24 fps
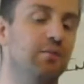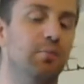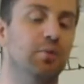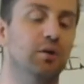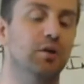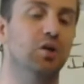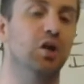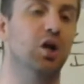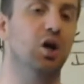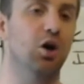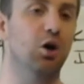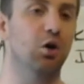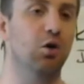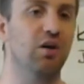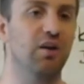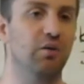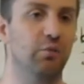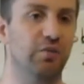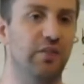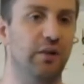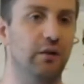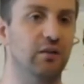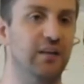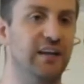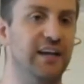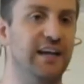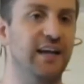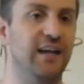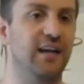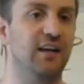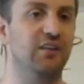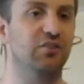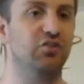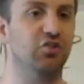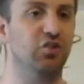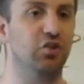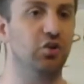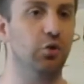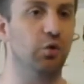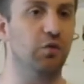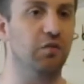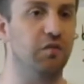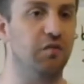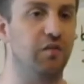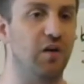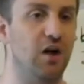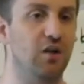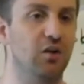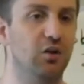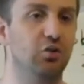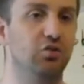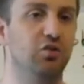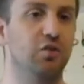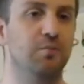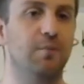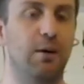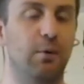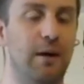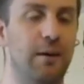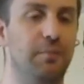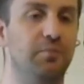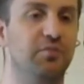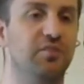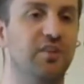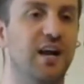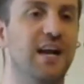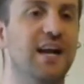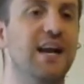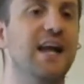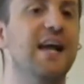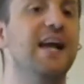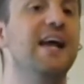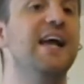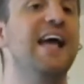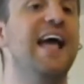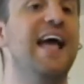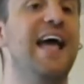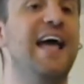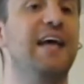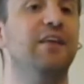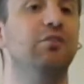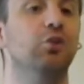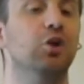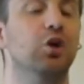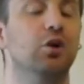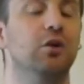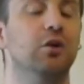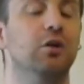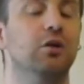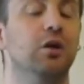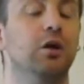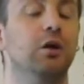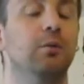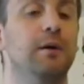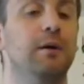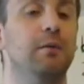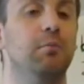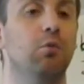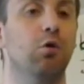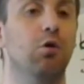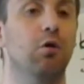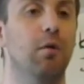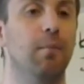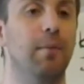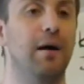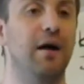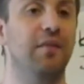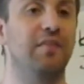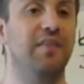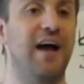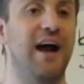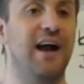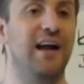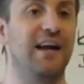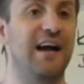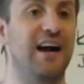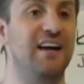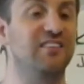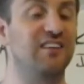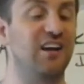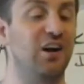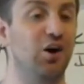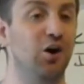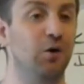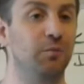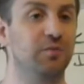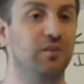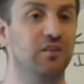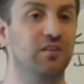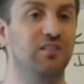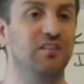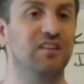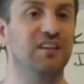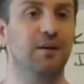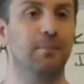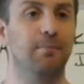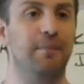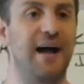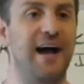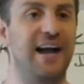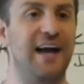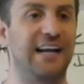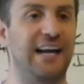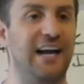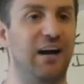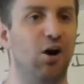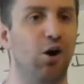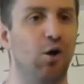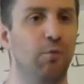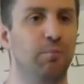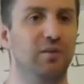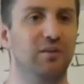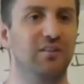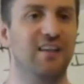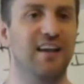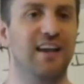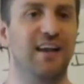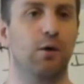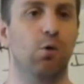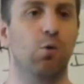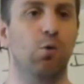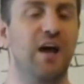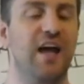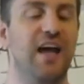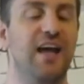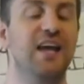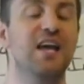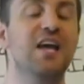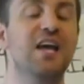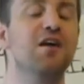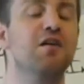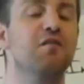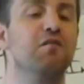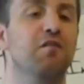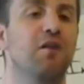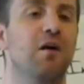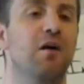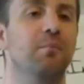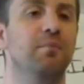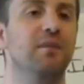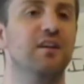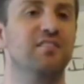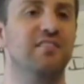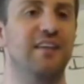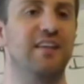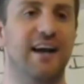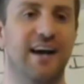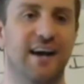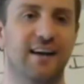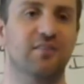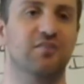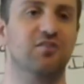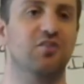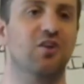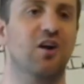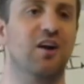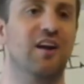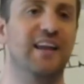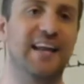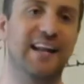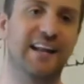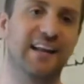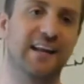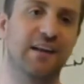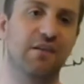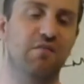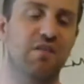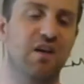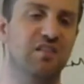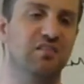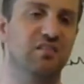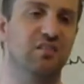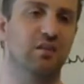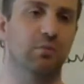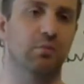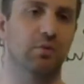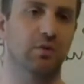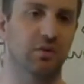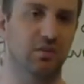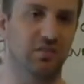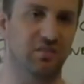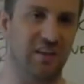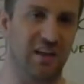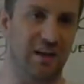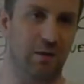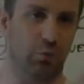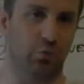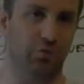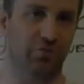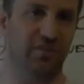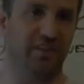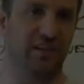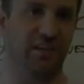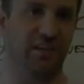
below the link to follow to my website and learn a little bit more about that. Guys, I hope to see you back, and I hope you take away from this how to start getting invested in real estate. We'll see you